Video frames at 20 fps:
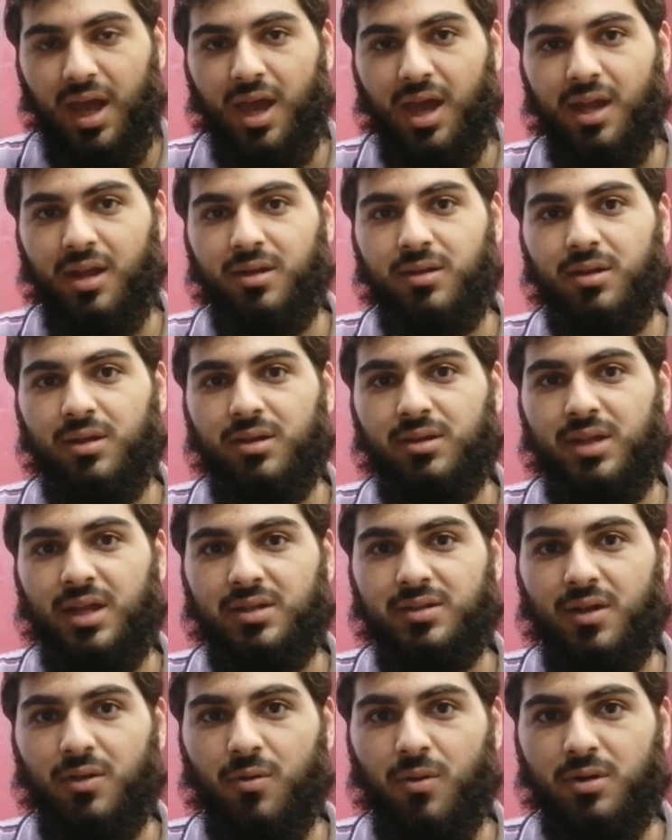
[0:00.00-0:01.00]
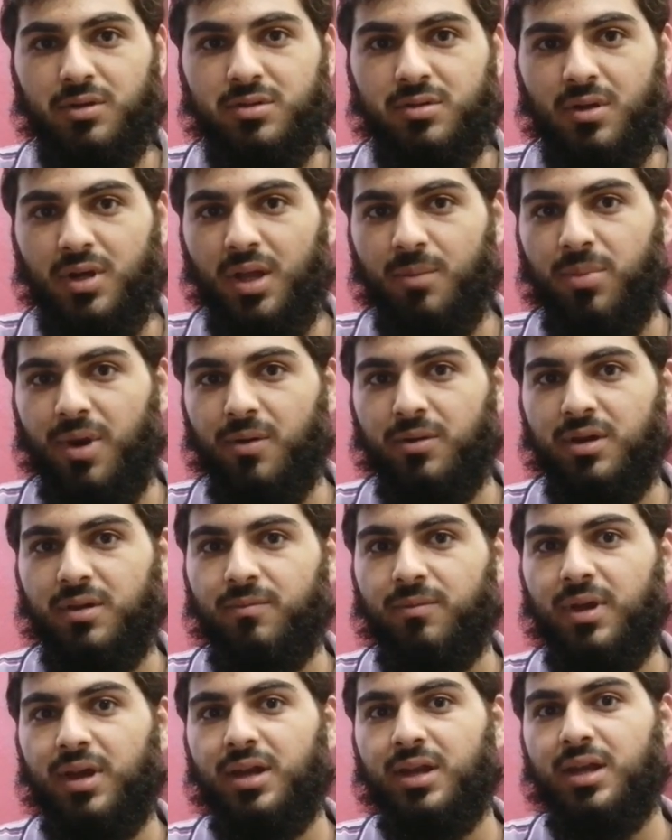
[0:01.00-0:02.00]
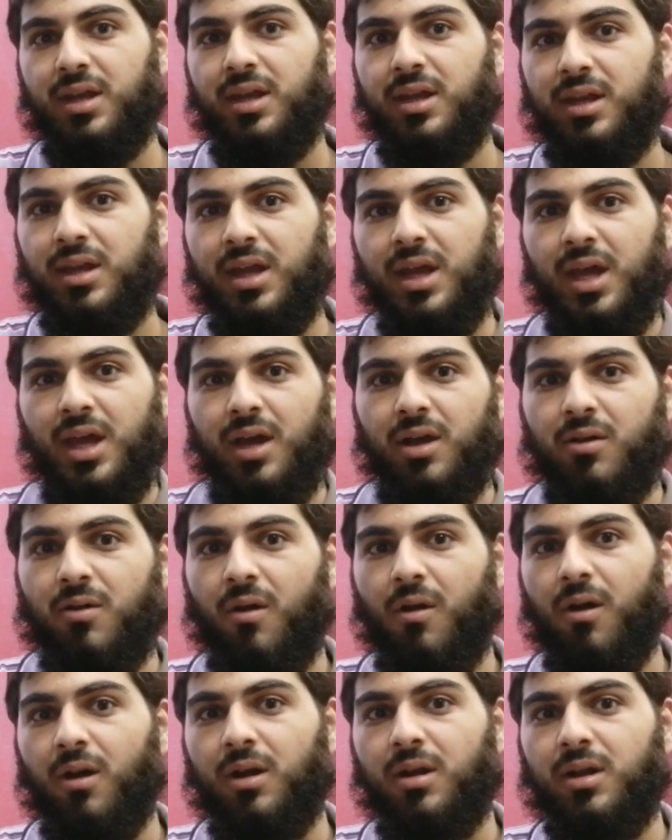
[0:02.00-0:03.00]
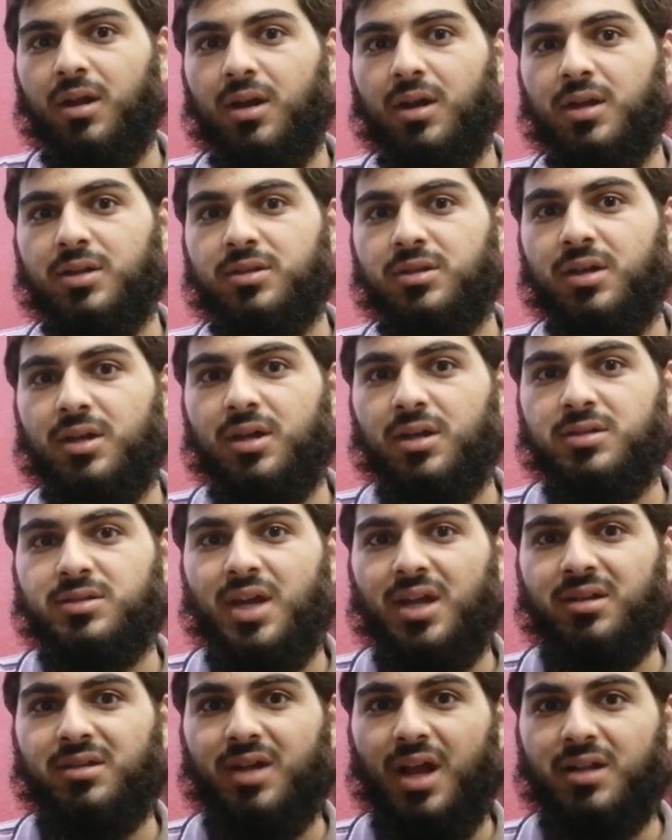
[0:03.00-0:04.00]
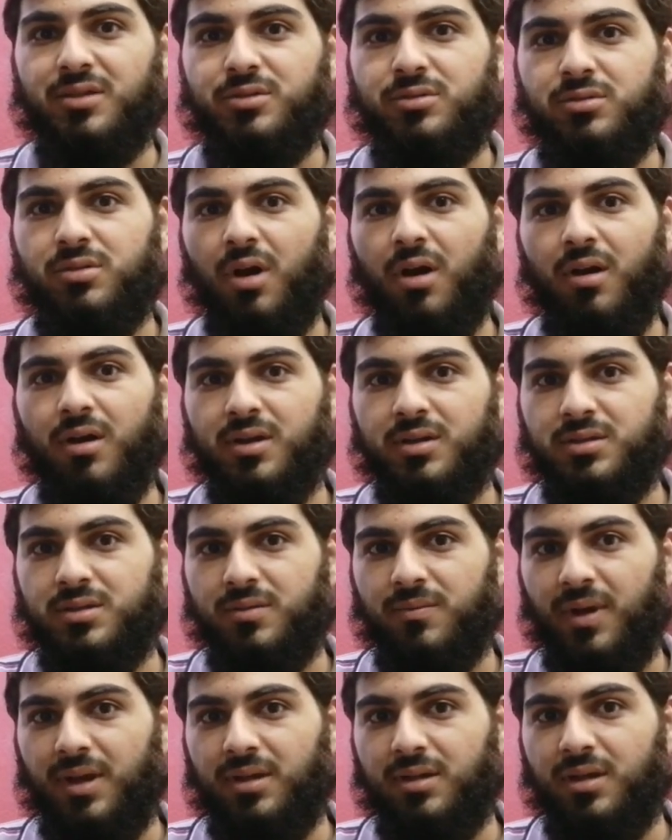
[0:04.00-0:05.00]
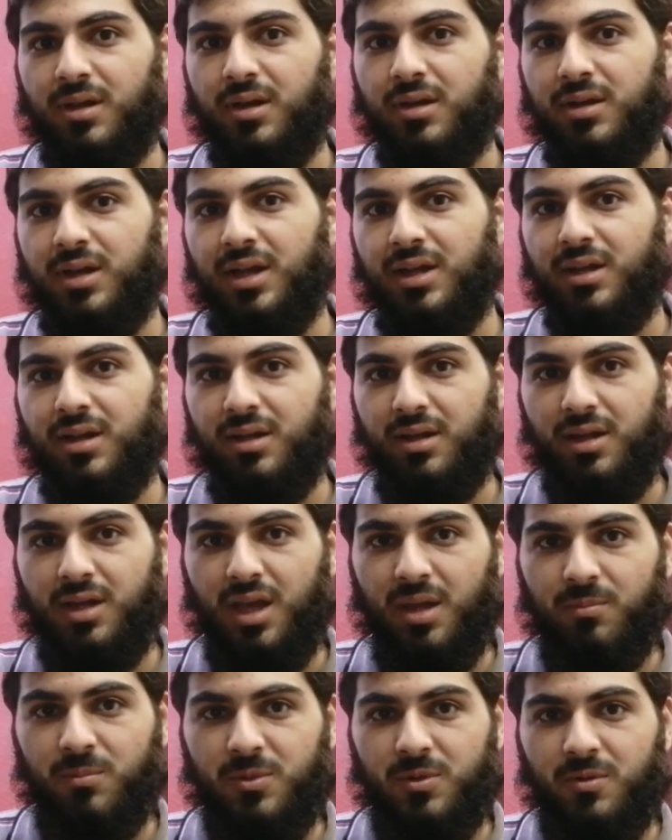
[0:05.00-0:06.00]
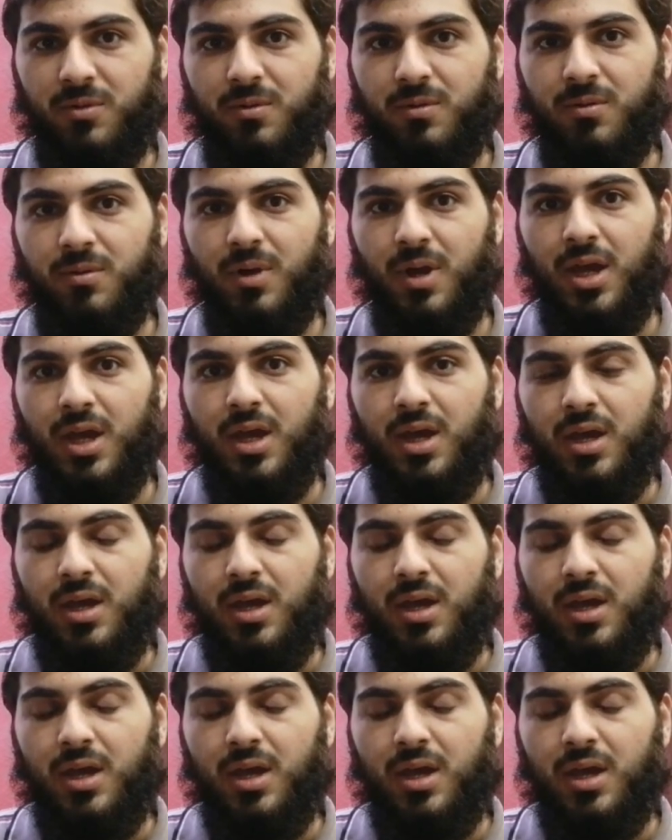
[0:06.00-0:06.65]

And there's a whole story about it where he called the Gentiles dogs when a Greek lady came to